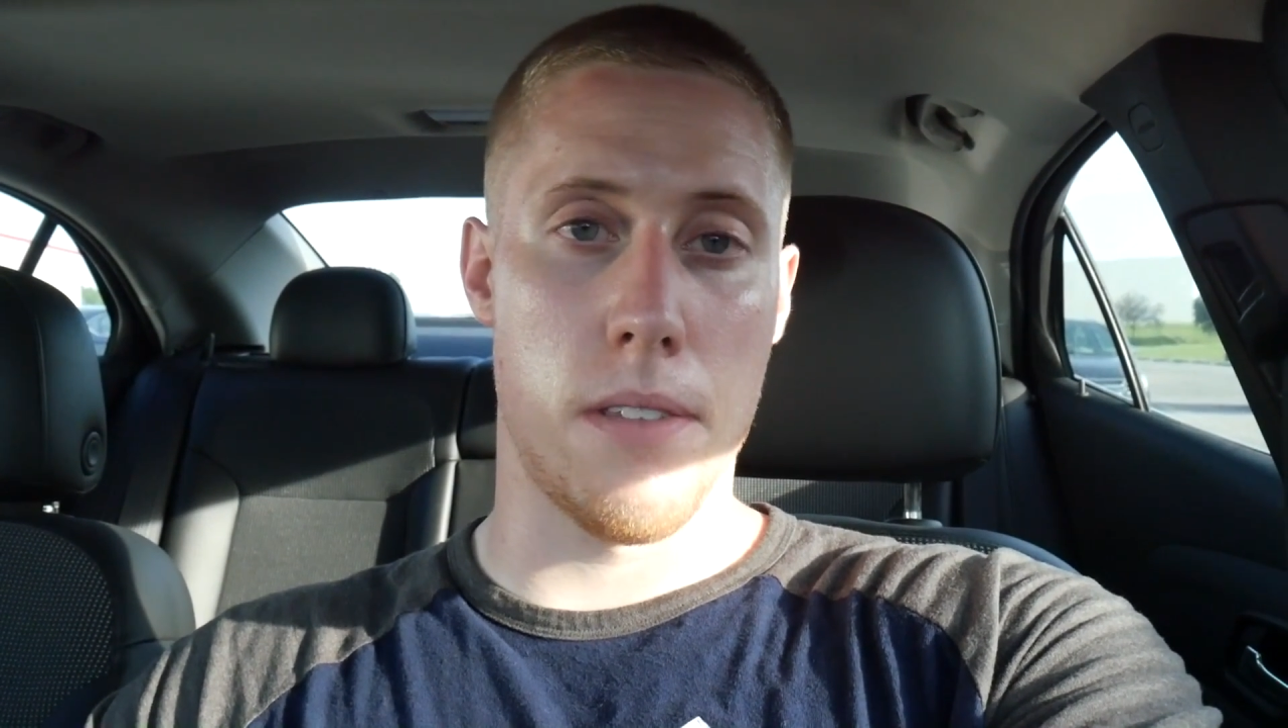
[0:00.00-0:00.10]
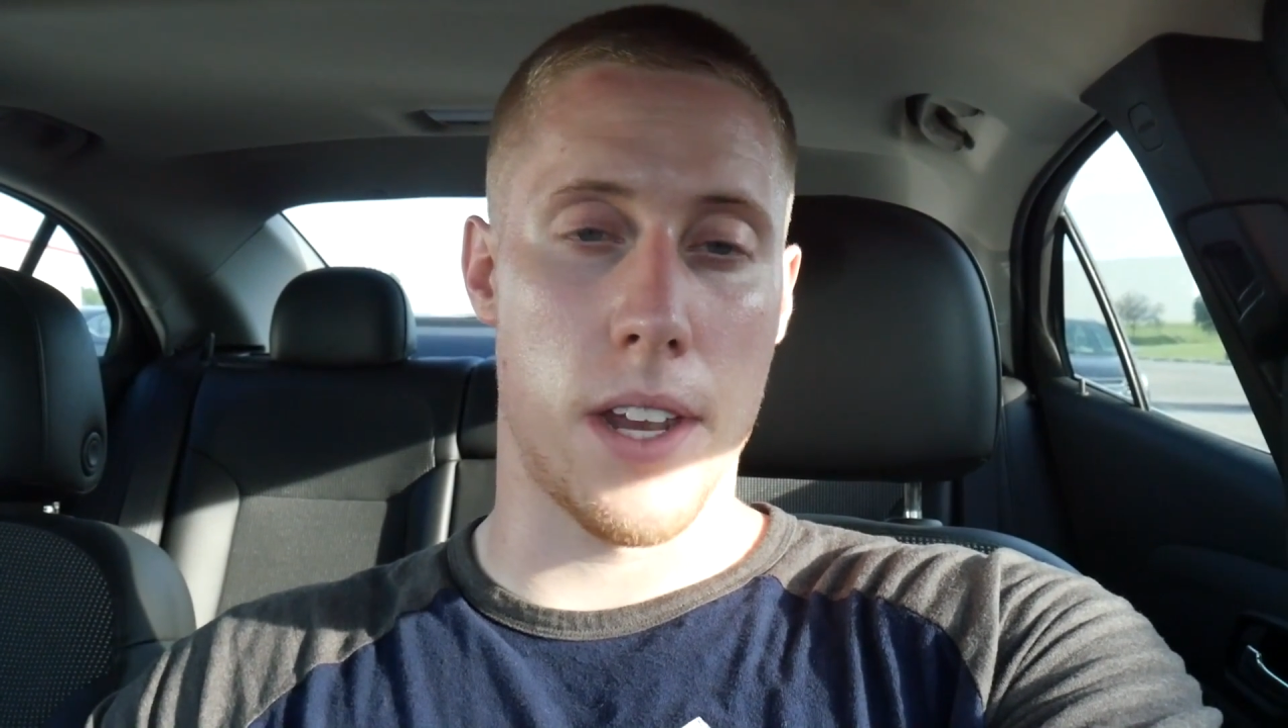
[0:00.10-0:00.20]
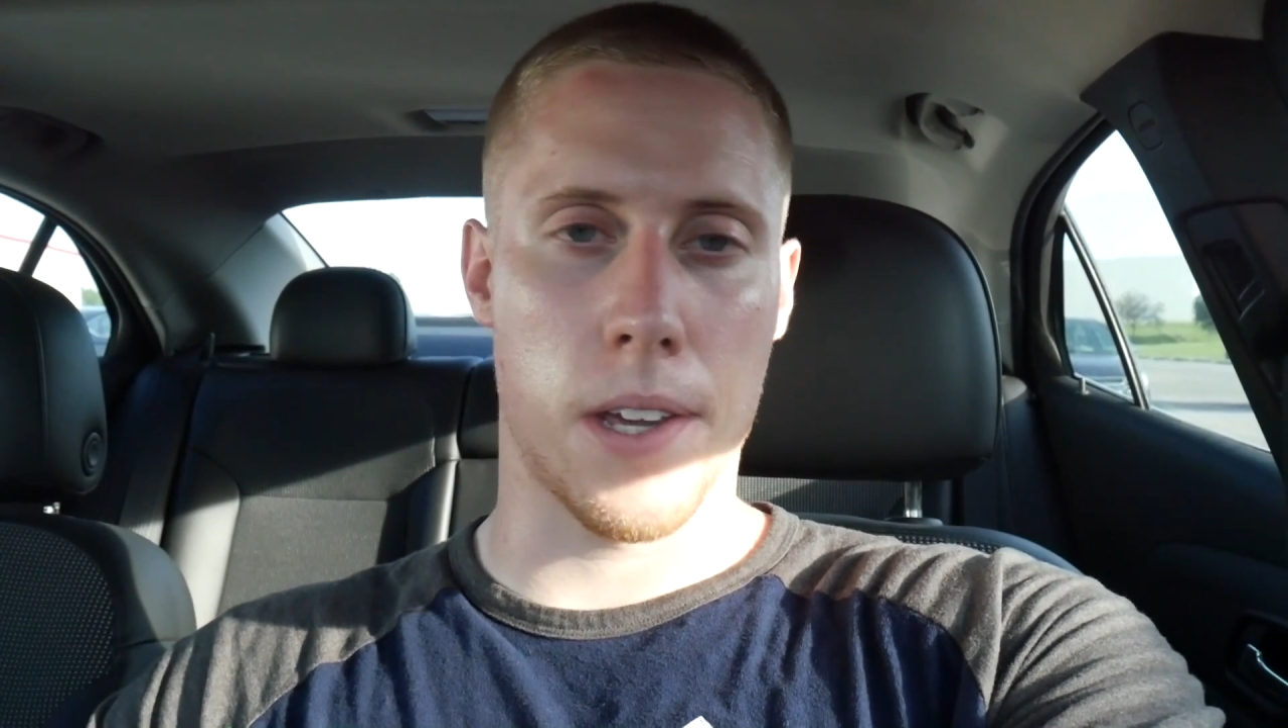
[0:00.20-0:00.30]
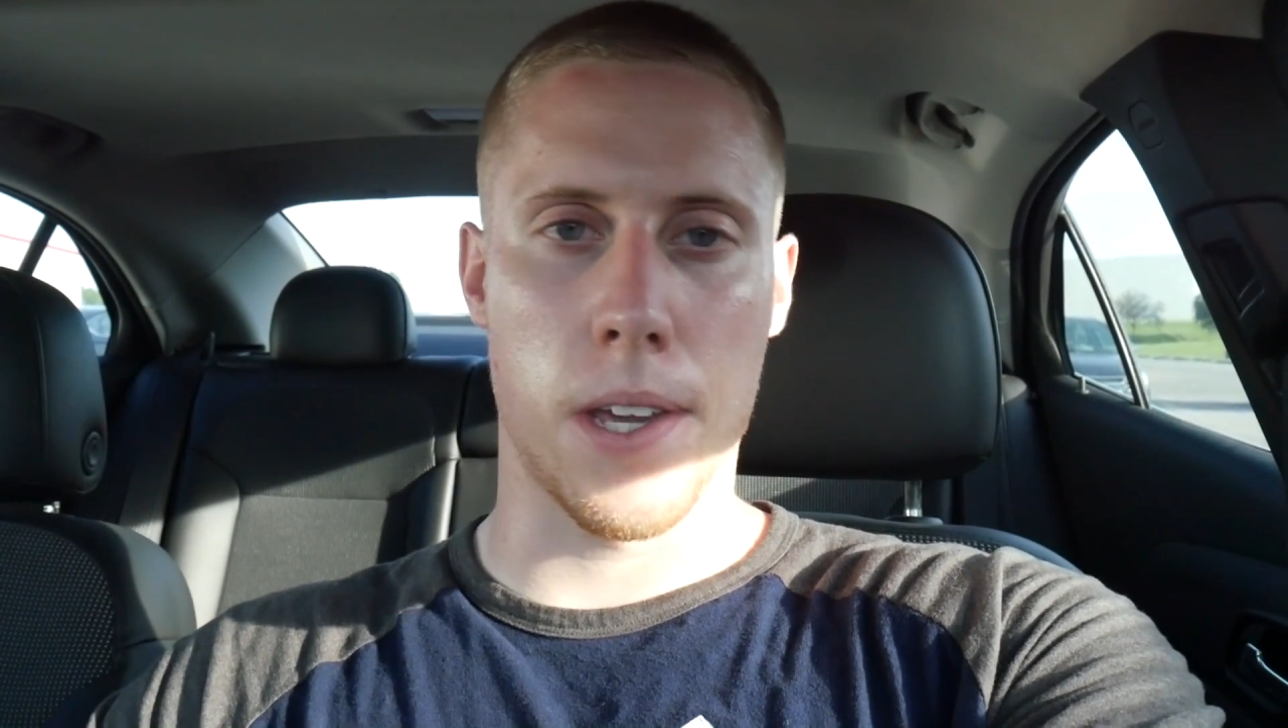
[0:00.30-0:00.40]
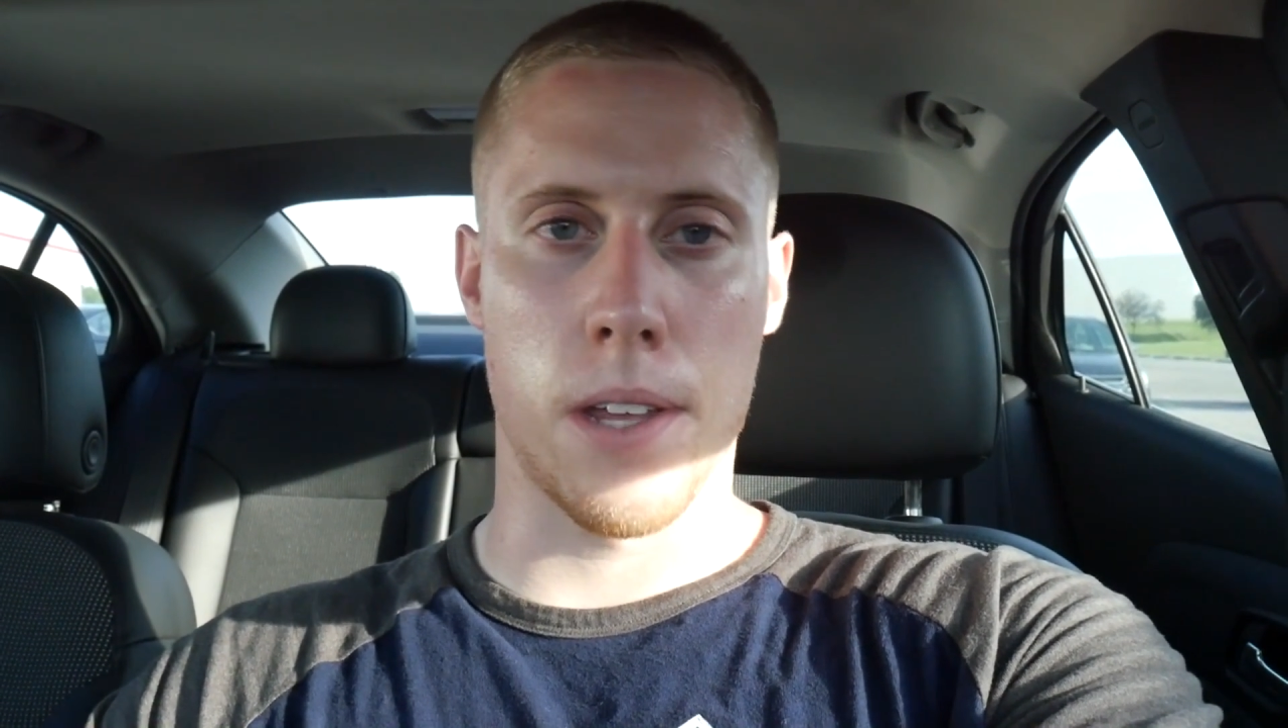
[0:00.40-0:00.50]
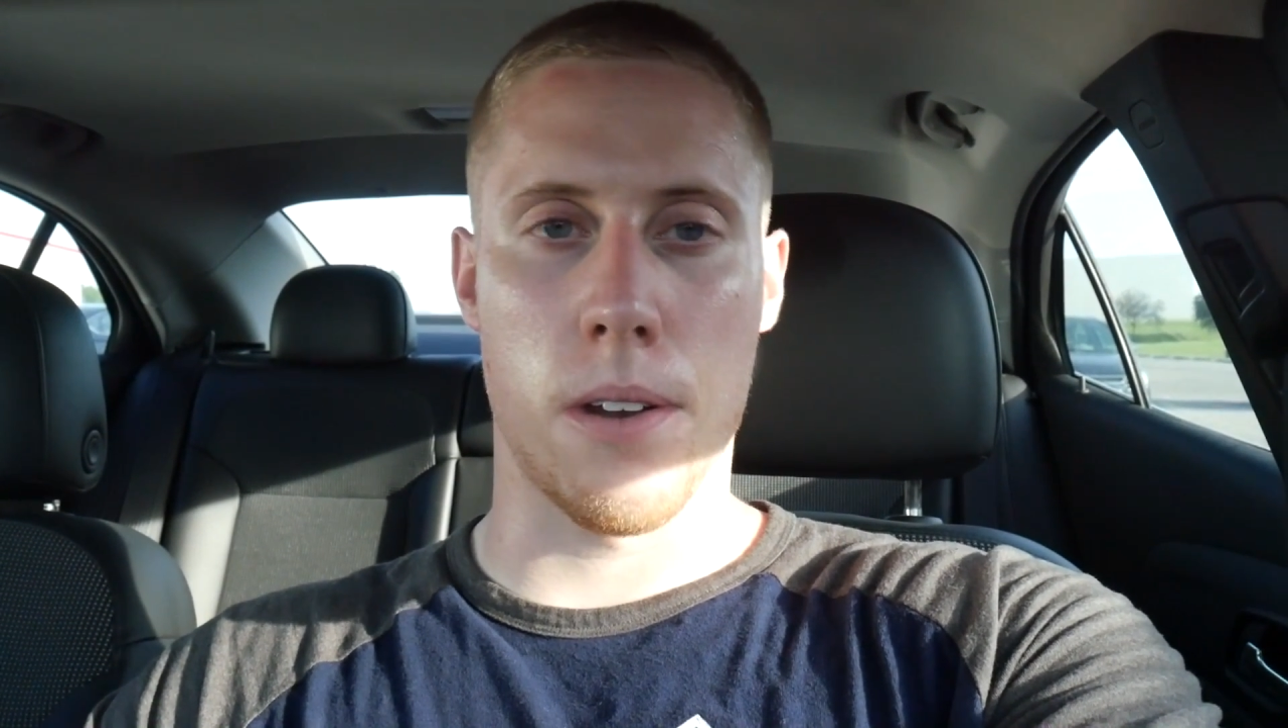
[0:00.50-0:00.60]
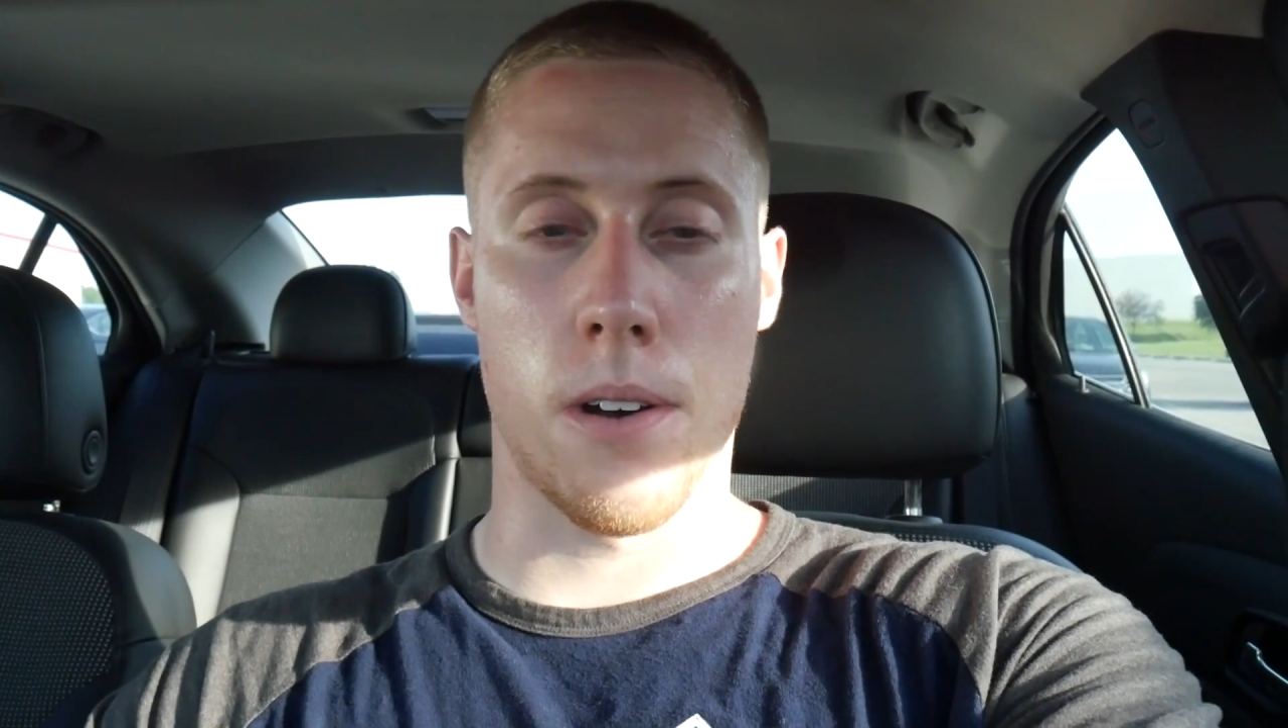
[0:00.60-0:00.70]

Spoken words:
then again